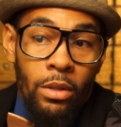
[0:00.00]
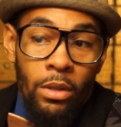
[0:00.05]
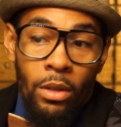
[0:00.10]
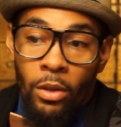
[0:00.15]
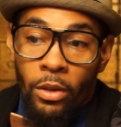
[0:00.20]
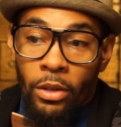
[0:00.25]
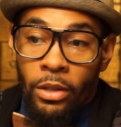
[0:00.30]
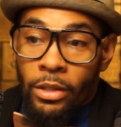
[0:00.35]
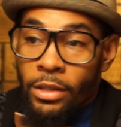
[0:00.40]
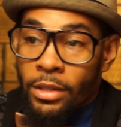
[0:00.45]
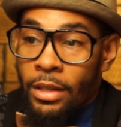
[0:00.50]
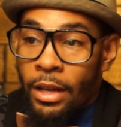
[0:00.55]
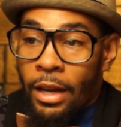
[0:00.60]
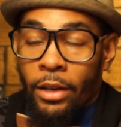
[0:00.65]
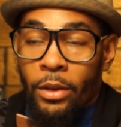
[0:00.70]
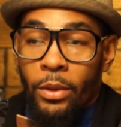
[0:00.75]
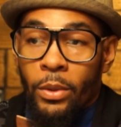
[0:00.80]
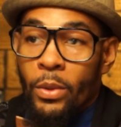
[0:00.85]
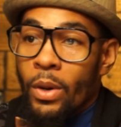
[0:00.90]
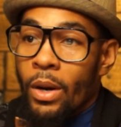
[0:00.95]
you know, because I
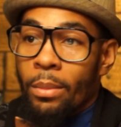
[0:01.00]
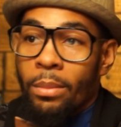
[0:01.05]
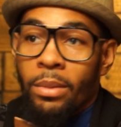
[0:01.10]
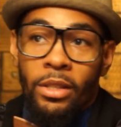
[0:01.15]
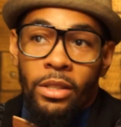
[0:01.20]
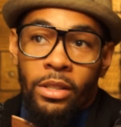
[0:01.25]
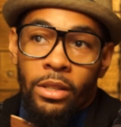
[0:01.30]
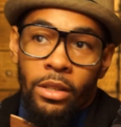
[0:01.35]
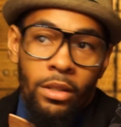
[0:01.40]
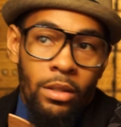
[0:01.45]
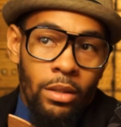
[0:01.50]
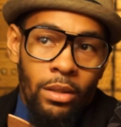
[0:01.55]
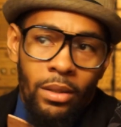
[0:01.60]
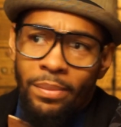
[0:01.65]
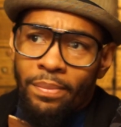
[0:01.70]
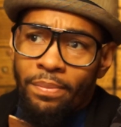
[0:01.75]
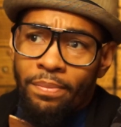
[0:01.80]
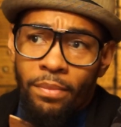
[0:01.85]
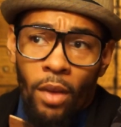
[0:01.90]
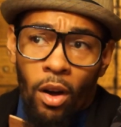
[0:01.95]
grew up listening
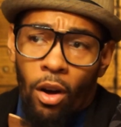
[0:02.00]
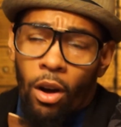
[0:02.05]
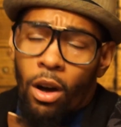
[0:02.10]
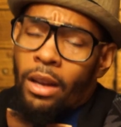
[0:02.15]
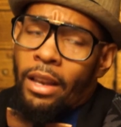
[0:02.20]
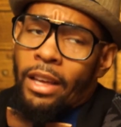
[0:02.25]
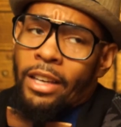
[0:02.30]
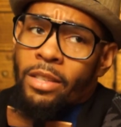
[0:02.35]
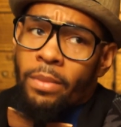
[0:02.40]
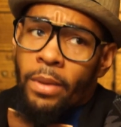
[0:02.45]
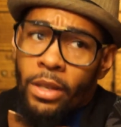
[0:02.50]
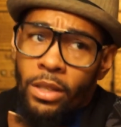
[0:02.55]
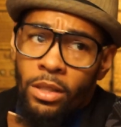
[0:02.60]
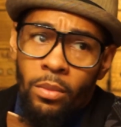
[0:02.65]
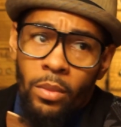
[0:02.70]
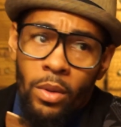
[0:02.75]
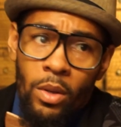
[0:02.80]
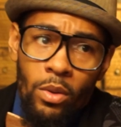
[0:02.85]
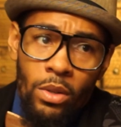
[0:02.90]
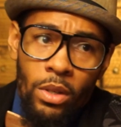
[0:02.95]
to all aspects
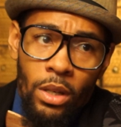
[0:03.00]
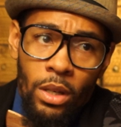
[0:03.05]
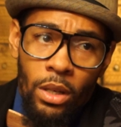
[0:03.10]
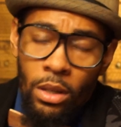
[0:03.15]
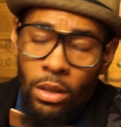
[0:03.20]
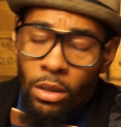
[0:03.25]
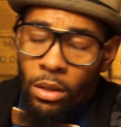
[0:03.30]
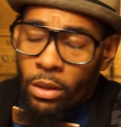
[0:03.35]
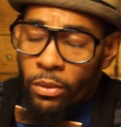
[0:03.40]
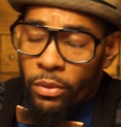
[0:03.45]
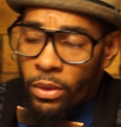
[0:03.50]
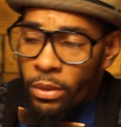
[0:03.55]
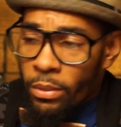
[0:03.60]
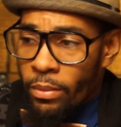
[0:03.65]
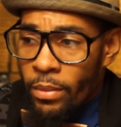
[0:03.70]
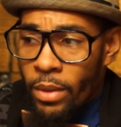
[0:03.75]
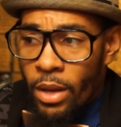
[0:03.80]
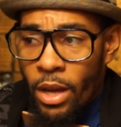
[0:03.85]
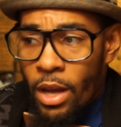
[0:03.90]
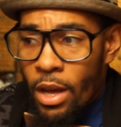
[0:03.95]
of music, you know,
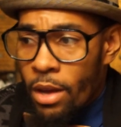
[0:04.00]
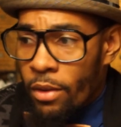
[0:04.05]
from